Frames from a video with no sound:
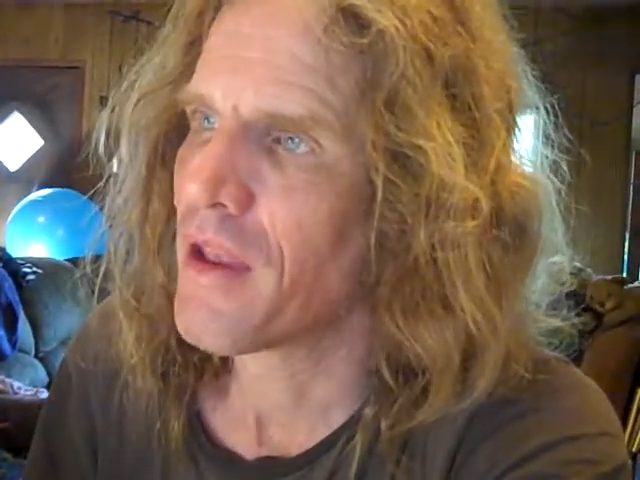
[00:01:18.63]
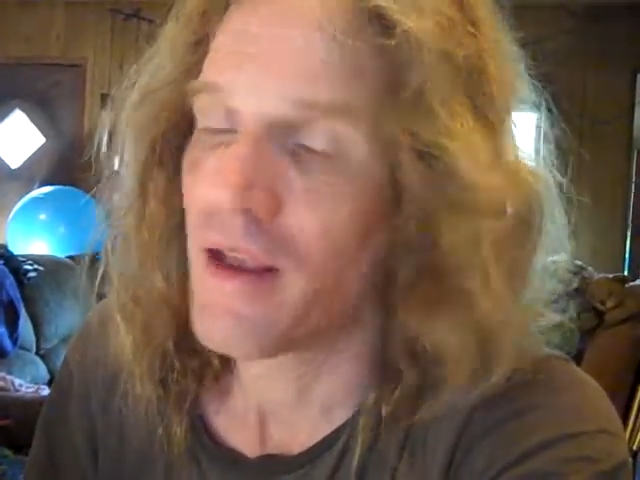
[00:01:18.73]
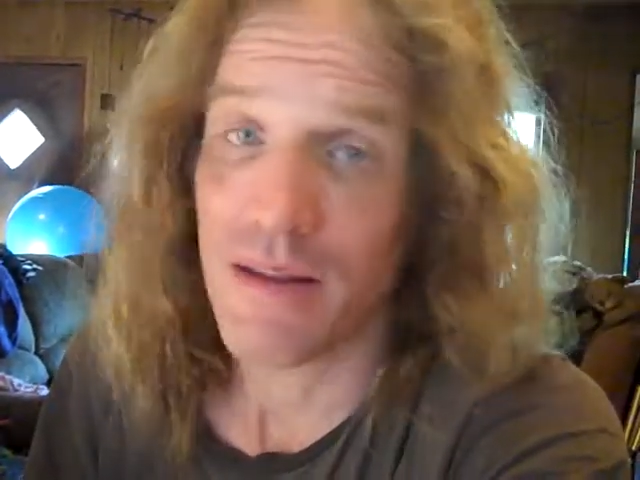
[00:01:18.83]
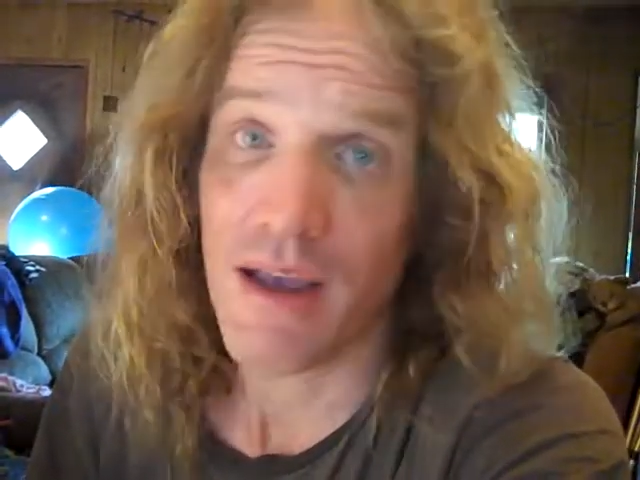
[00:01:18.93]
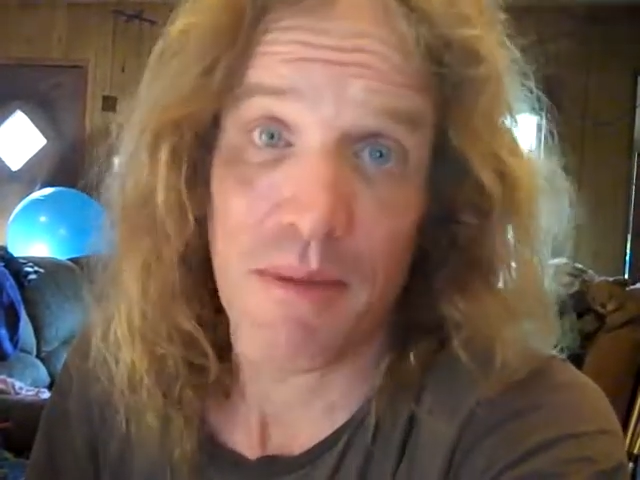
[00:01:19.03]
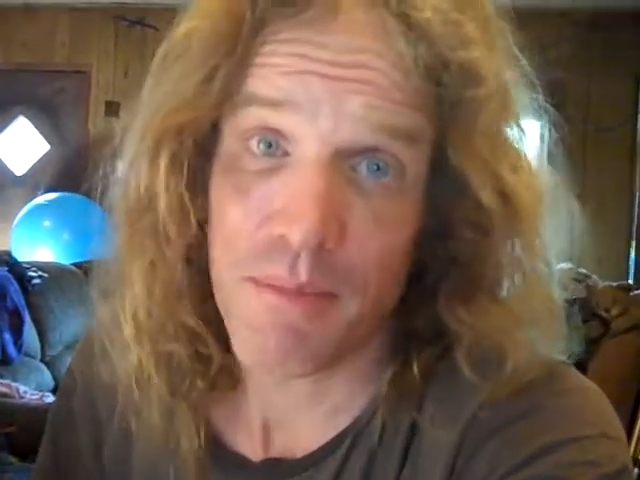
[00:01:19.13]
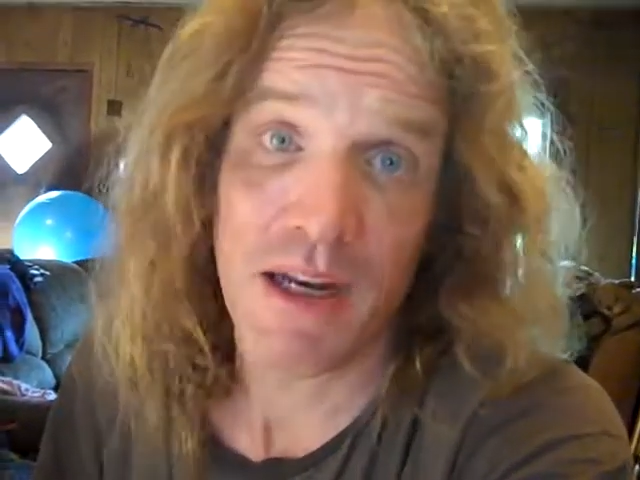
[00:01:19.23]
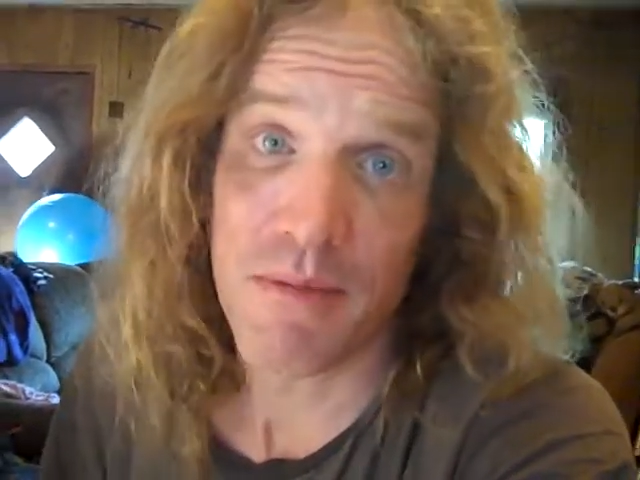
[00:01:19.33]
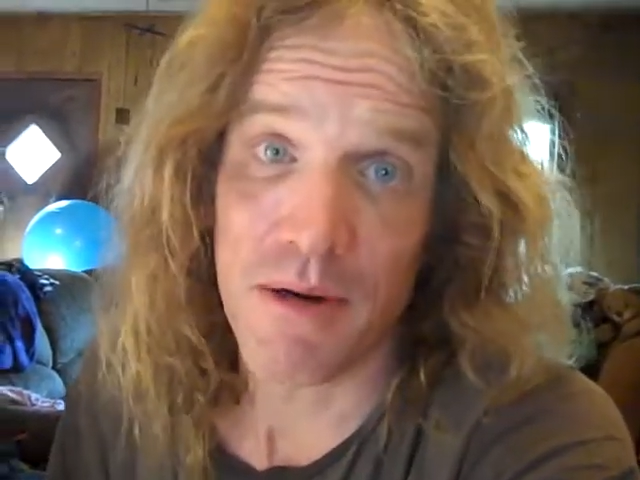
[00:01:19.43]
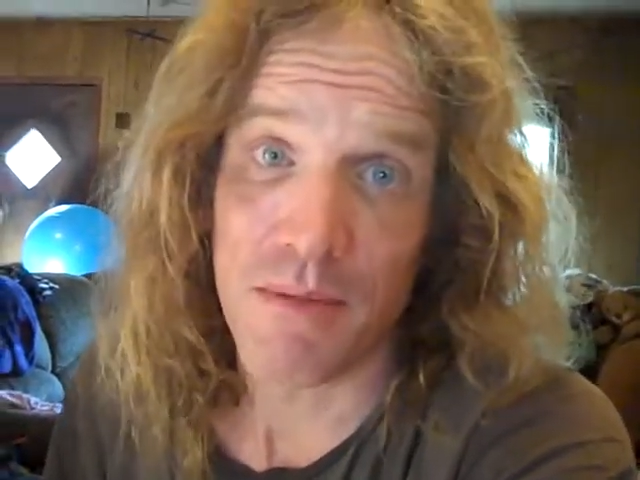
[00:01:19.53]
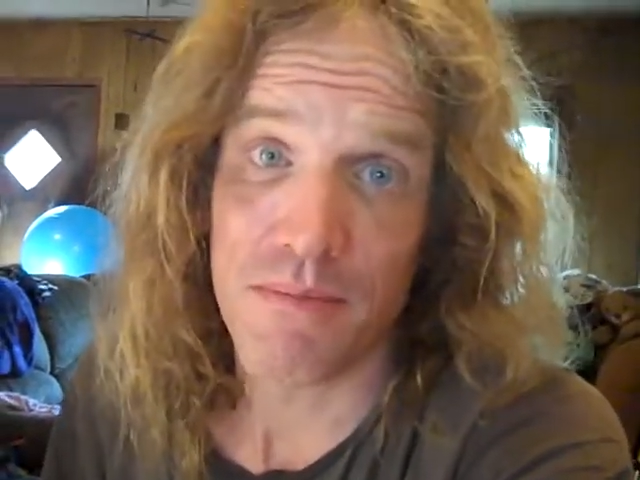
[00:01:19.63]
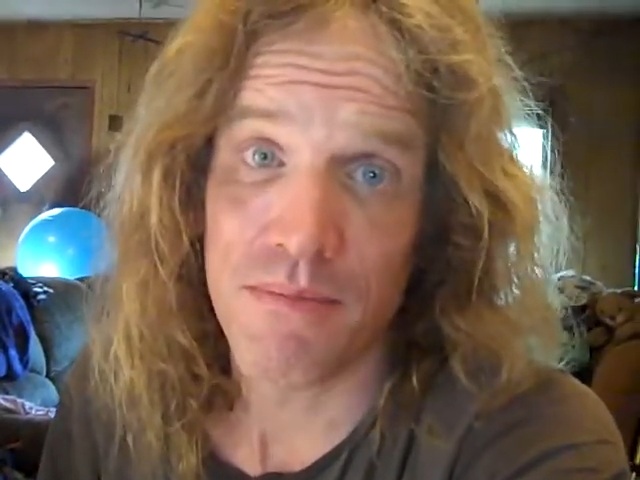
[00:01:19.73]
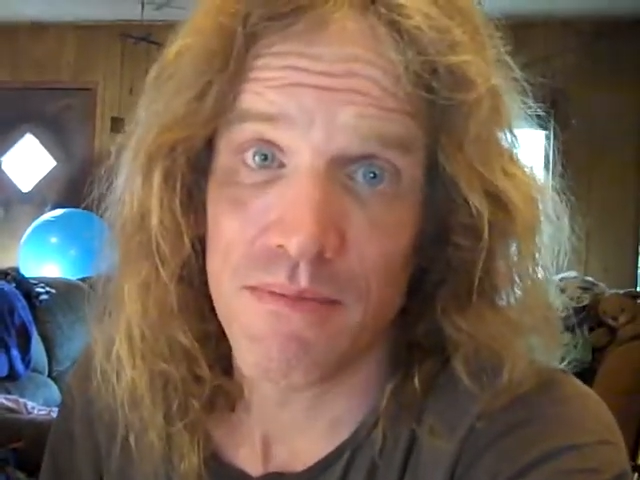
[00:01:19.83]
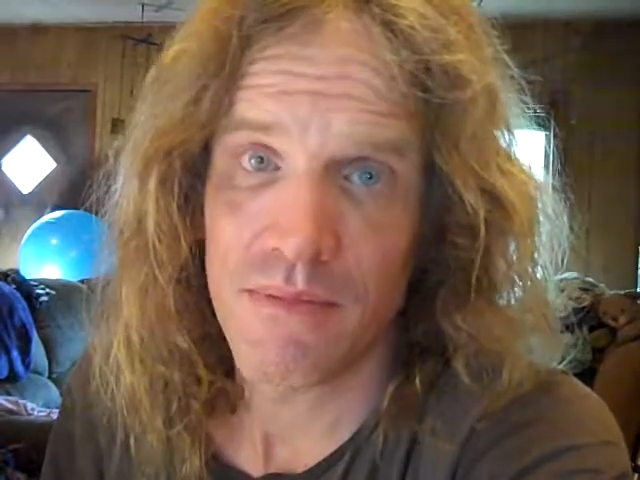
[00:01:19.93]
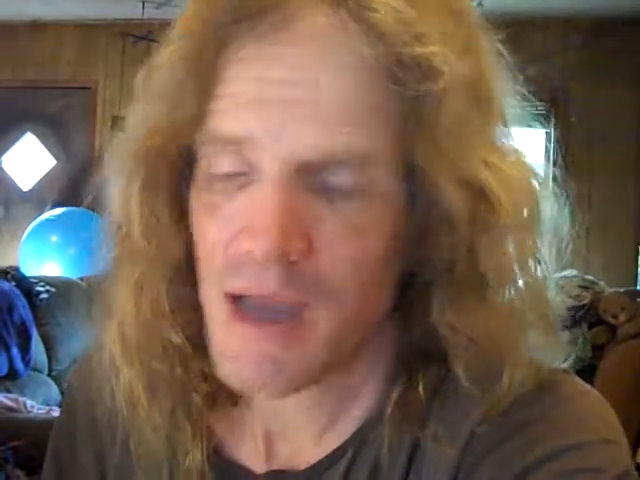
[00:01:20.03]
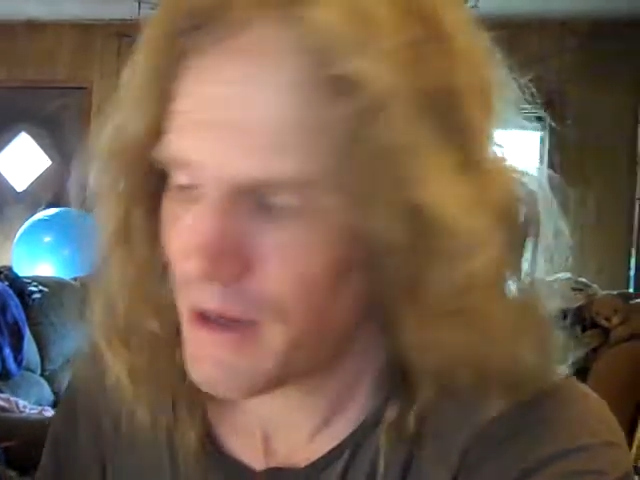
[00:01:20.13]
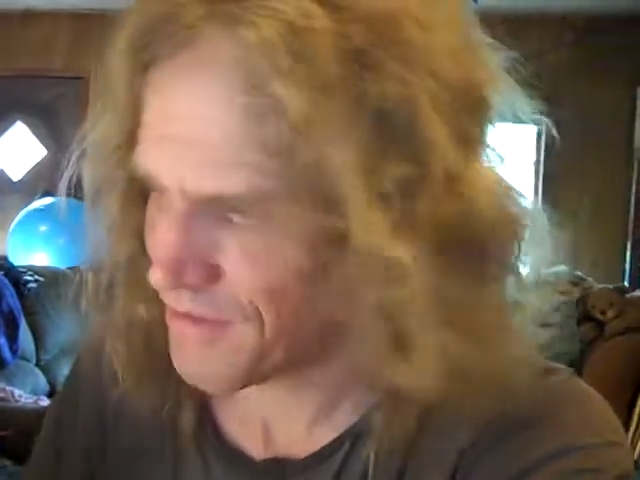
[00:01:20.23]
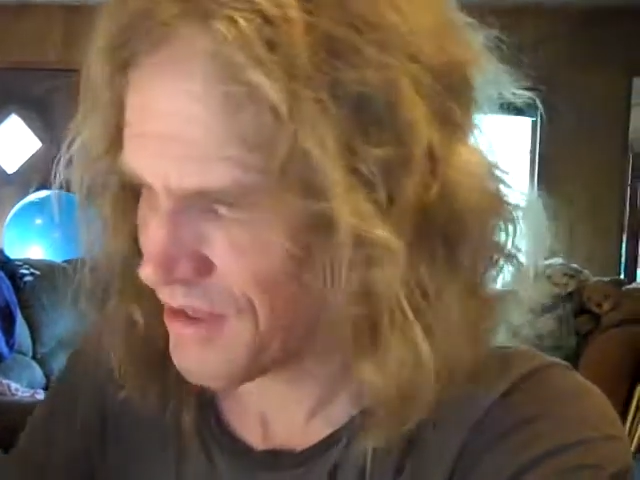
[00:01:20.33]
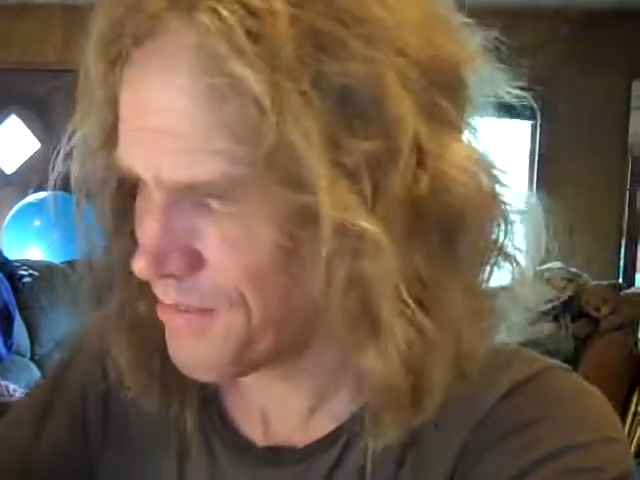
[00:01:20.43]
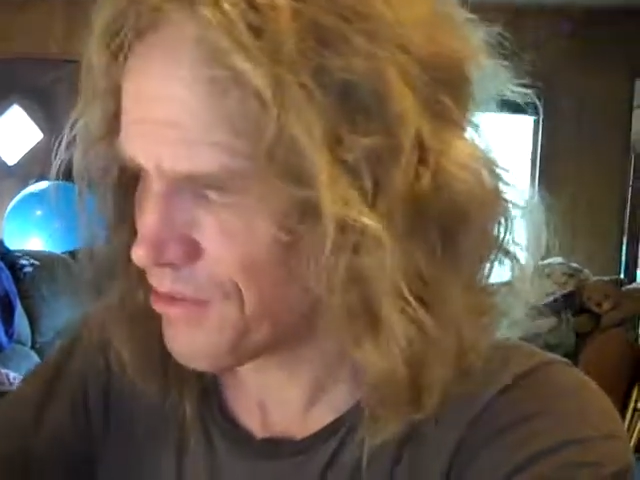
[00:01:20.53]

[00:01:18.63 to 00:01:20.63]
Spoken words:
at minimum, have some